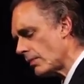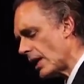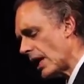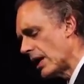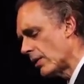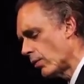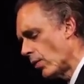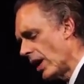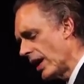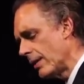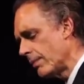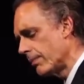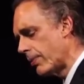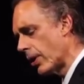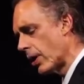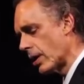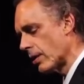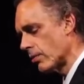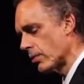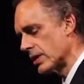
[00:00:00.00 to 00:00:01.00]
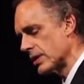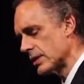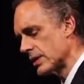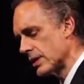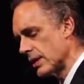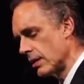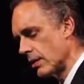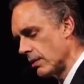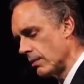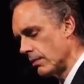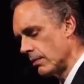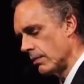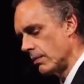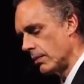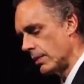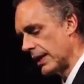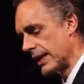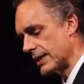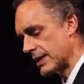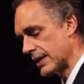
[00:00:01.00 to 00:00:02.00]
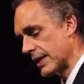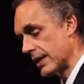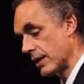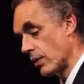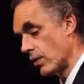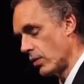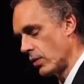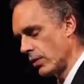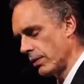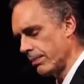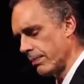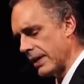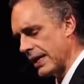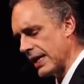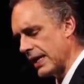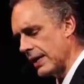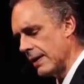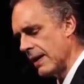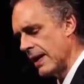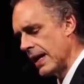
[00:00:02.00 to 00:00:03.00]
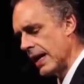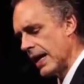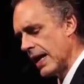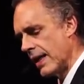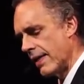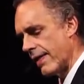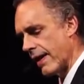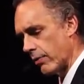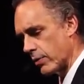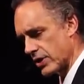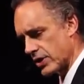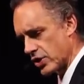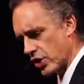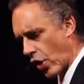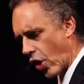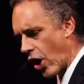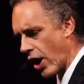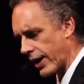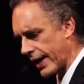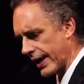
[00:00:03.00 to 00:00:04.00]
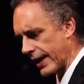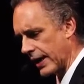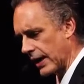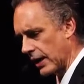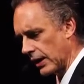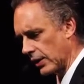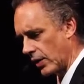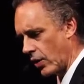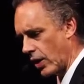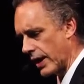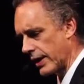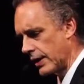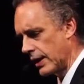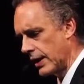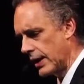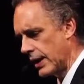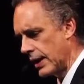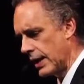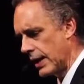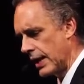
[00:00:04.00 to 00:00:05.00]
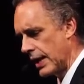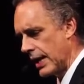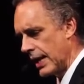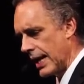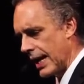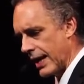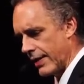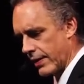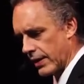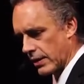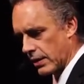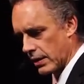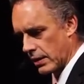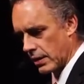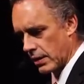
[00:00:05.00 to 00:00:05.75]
And one part was let's say the old me that was talking a lot and that